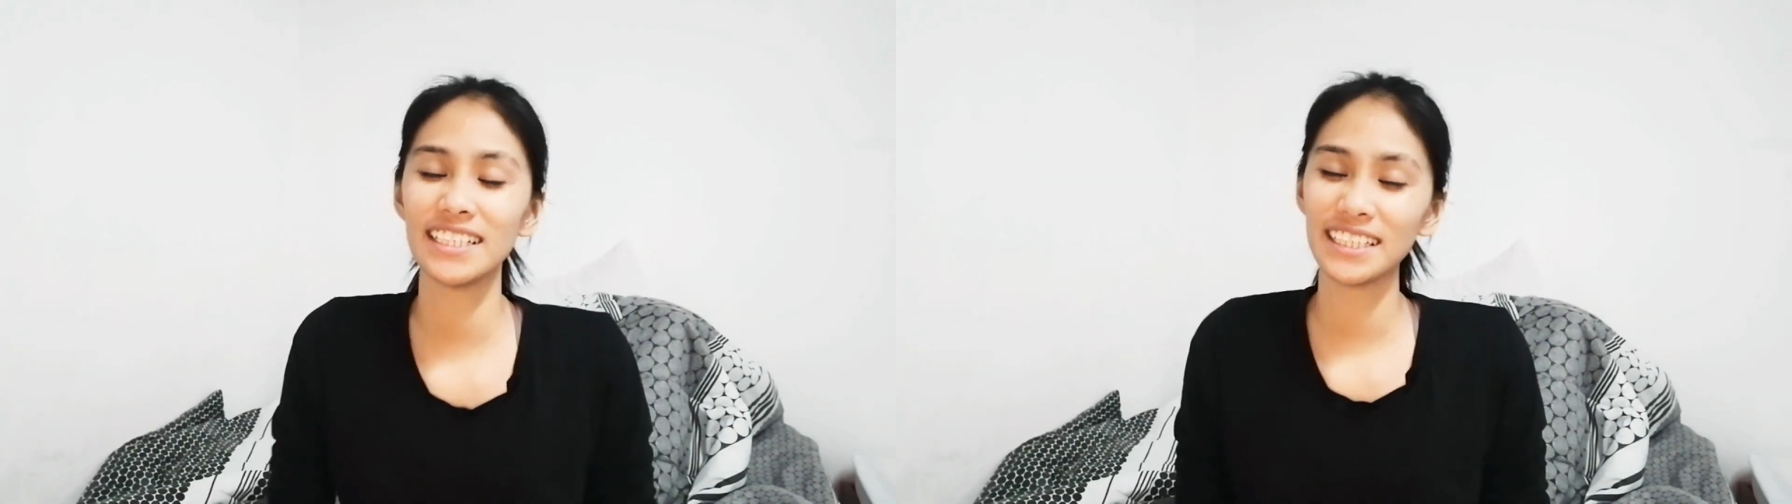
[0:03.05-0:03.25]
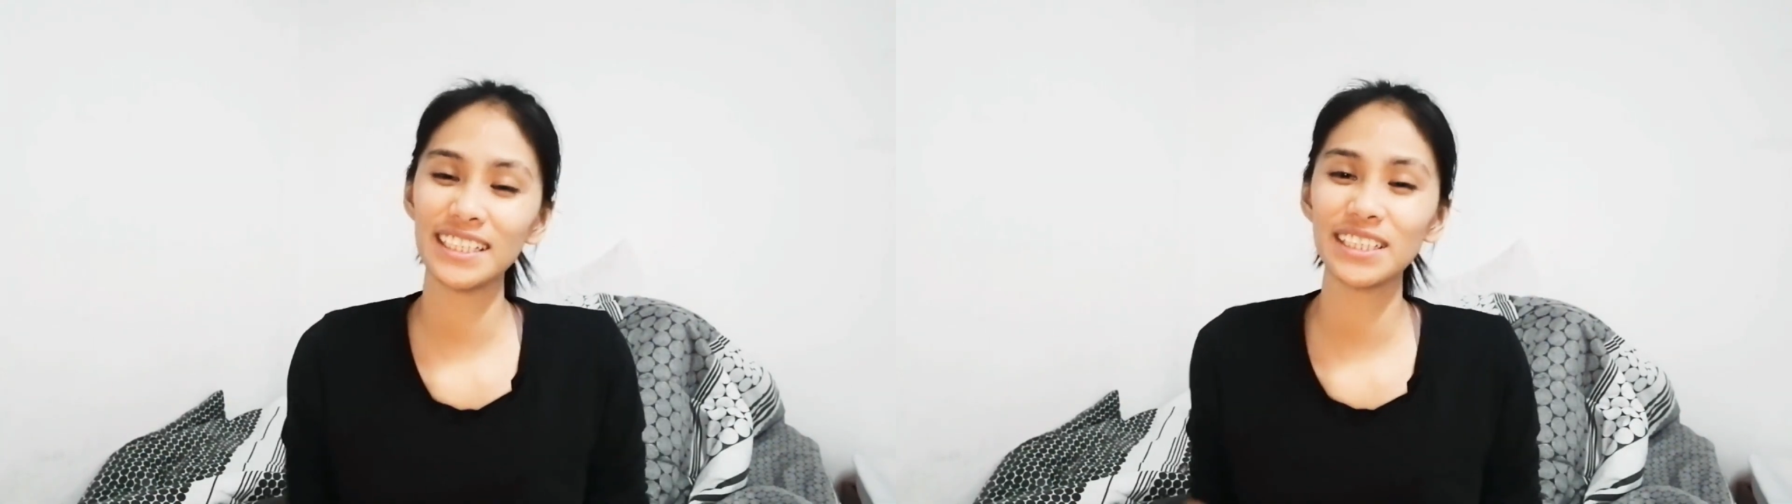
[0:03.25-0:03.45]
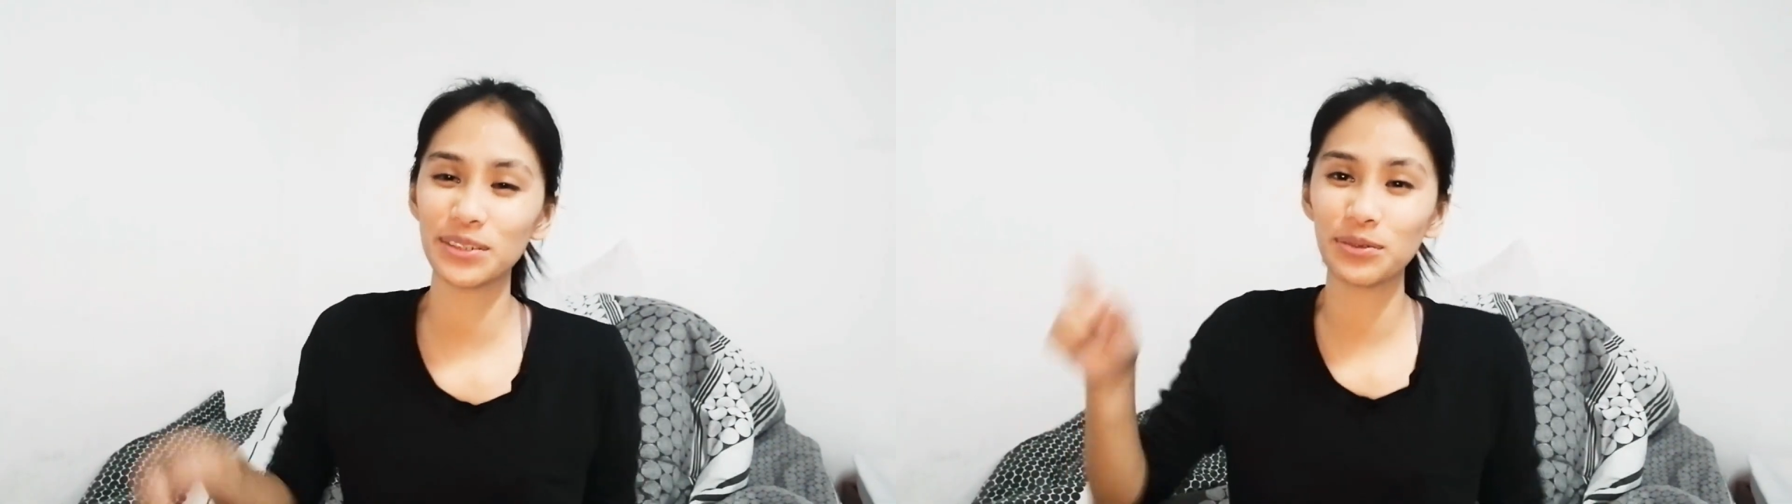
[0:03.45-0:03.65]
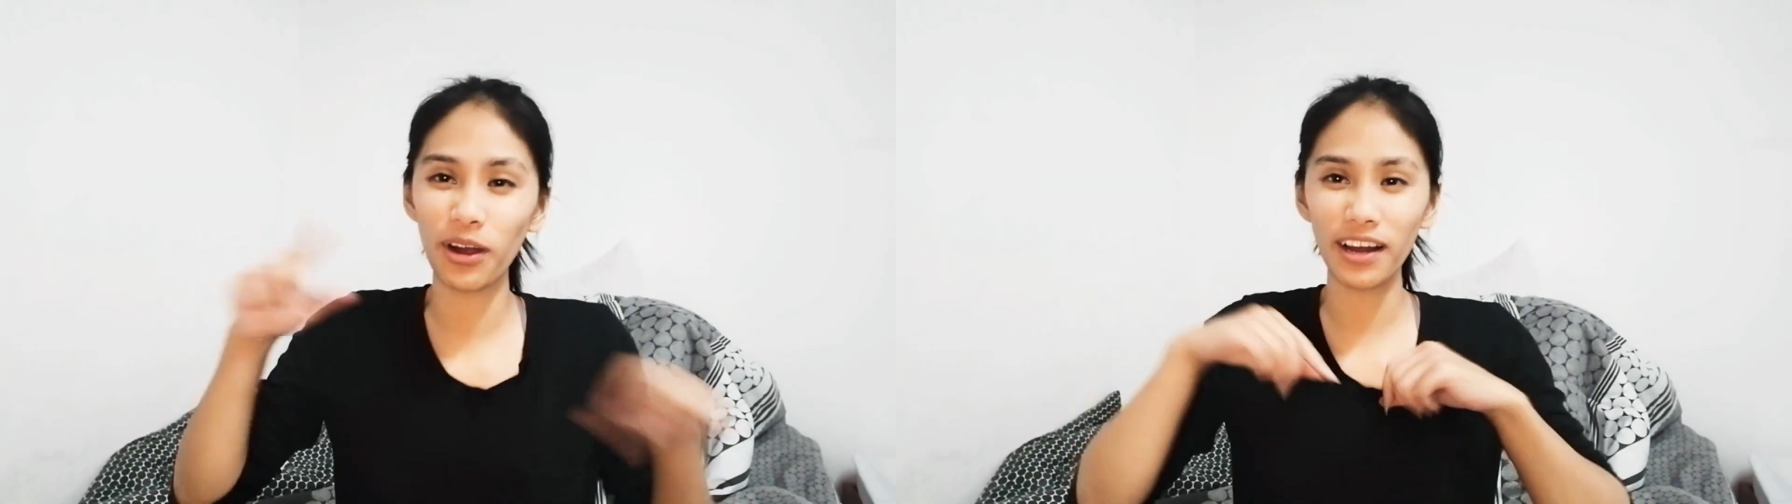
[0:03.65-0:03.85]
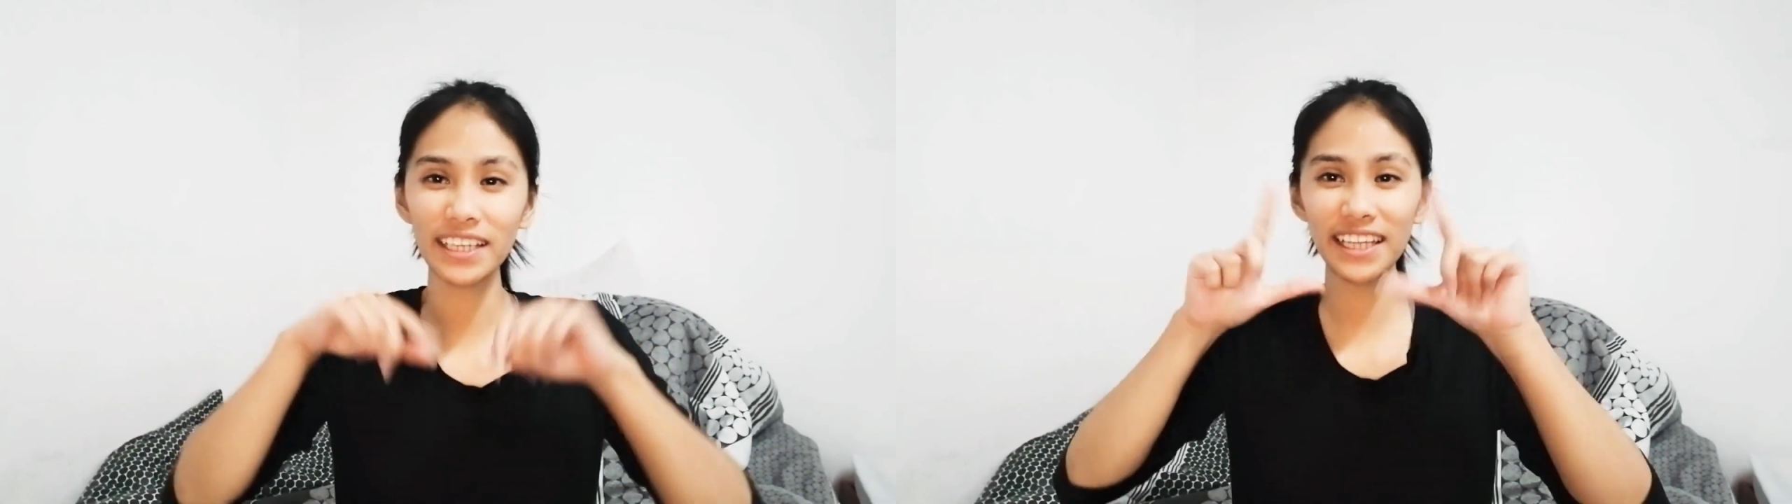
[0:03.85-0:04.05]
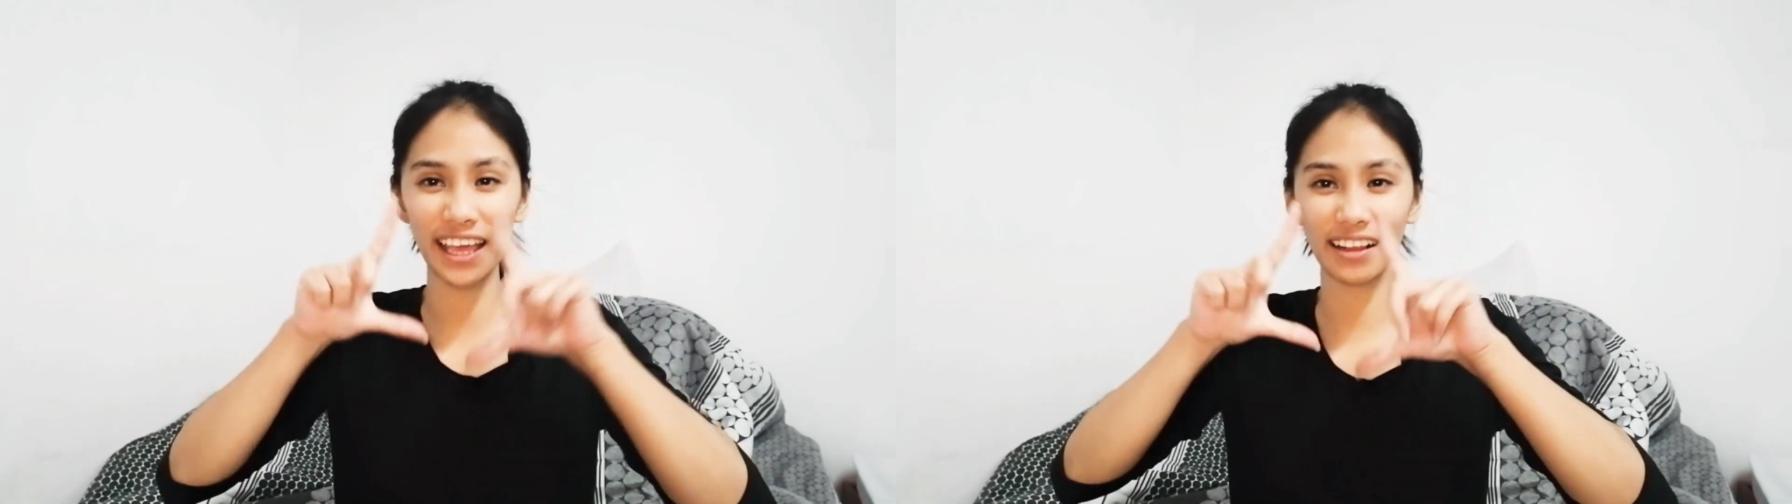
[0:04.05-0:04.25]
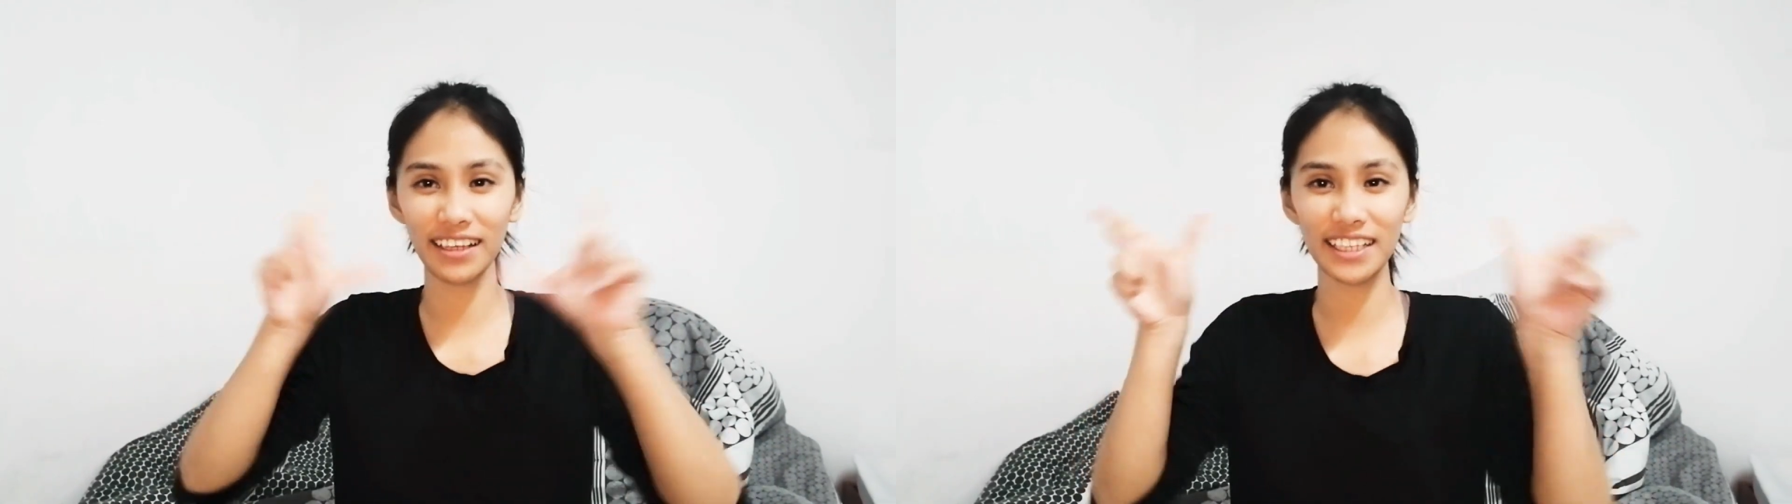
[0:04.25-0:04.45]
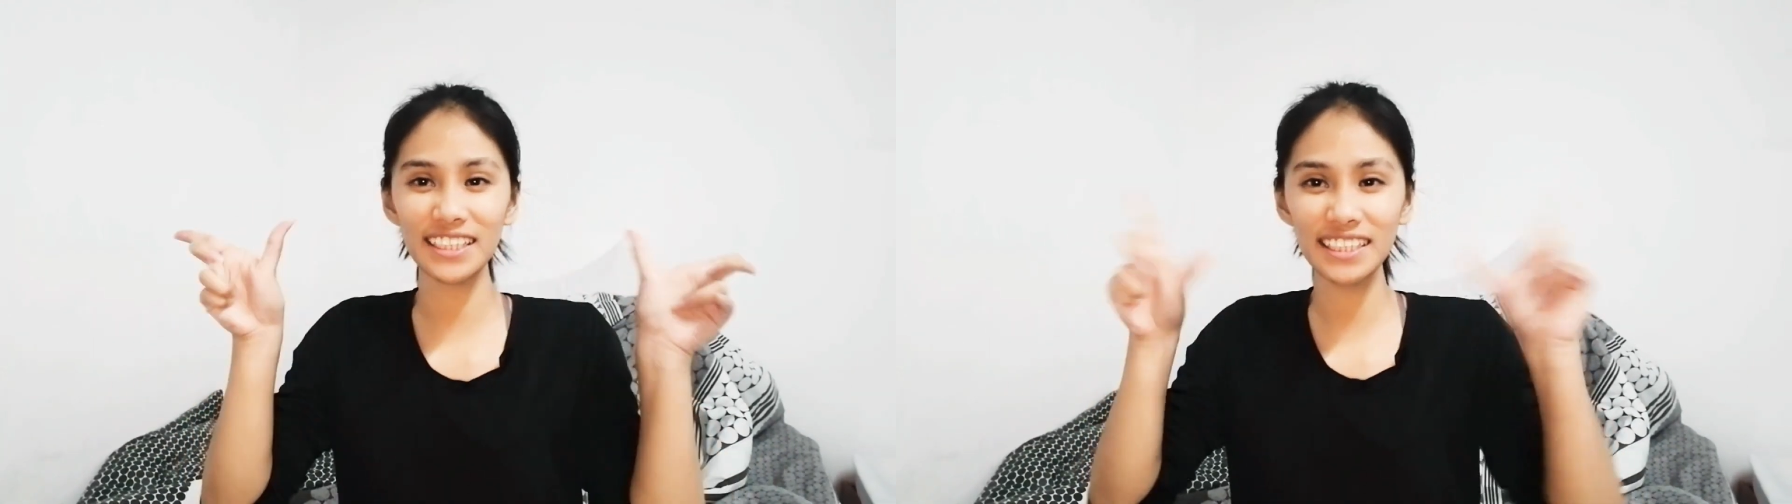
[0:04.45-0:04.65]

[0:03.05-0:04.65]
is Roan LS,